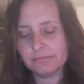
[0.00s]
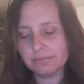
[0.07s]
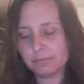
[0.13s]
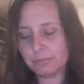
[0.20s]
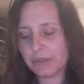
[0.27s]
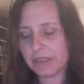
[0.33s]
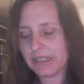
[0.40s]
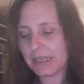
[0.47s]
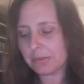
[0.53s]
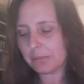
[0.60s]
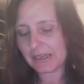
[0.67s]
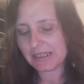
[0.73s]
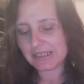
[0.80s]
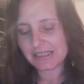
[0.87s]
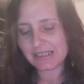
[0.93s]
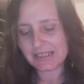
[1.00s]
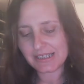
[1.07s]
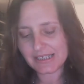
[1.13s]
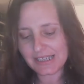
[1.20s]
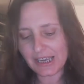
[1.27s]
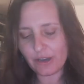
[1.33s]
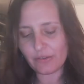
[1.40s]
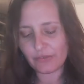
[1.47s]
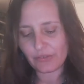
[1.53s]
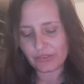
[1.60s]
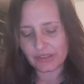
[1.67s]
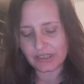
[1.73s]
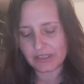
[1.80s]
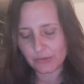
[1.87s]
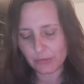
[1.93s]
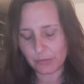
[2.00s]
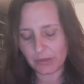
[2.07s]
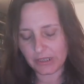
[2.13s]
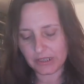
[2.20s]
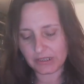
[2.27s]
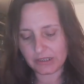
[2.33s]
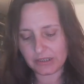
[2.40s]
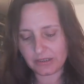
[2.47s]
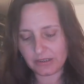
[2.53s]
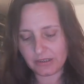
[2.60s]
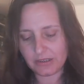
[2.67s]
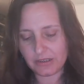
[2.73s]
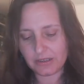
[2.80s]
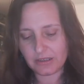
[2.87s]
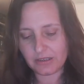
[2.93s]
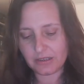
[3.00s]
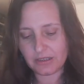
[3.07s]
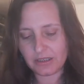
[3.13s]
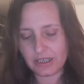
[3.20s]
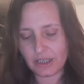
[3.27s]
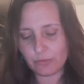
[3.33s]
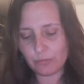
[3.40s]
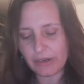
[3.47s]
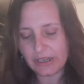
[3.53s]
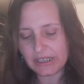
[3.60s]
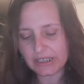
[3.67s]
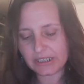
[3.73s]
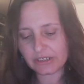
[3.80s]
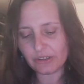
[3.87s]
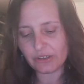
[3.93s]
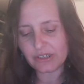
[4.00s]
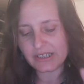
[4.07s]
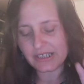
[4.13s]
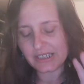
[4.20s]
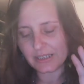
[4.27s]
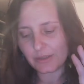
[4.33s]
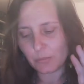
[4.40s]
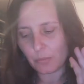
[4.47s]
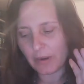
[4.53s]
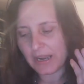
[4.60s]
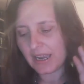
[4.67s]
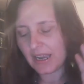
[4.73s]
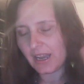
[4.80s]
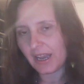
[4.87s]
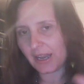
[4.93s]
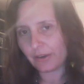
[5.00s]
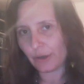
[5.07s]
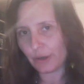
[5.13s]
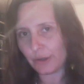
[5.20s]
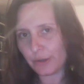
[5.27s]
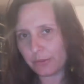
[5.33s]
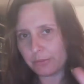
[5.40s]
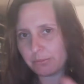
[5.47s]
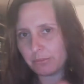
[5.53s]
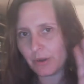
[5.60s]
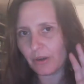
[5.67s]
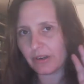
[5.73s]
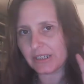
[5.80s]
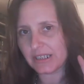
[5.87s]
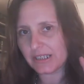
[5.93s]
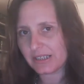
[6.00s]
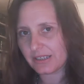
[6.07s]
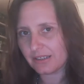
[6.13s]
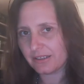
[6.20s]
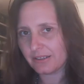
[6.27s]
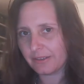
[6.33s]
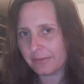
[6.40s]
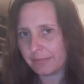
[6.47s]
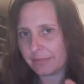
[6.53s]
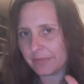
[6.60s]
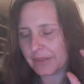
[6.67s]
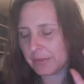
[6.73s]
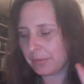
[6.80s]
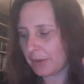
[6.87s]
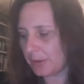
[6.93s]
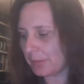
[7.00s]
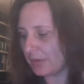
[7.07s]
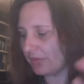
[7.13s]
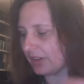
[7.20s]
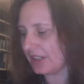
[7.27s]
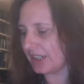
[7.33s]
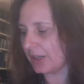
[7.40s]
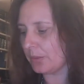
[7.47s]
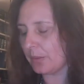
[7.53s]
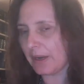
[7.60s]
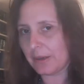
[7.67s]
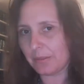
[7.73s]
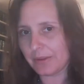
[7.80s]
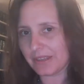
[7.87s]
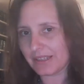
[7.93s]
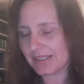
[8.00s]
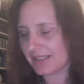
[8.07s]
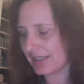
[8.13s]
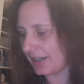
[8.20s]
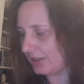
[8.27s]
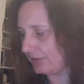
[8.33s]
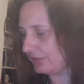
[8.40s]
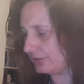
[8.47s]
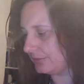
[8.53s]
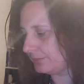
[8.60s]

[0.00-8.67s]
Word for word: Bringing it back to the self this week and recognizing where our own mind might be running away with itself.